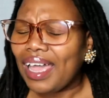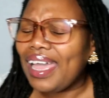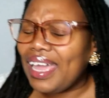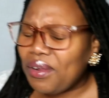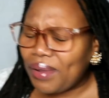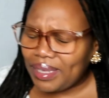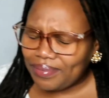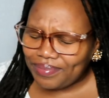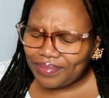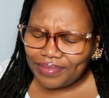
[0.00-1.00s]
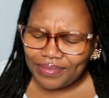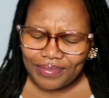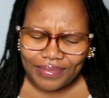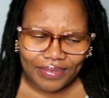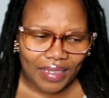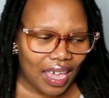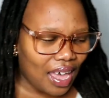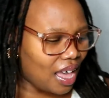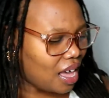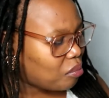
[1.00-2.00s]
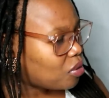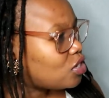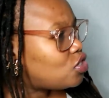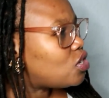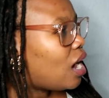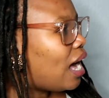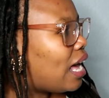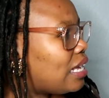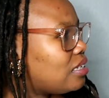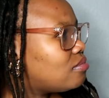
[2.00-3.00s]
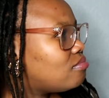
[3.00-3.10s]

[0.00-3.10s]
Anyway, I'm gonna try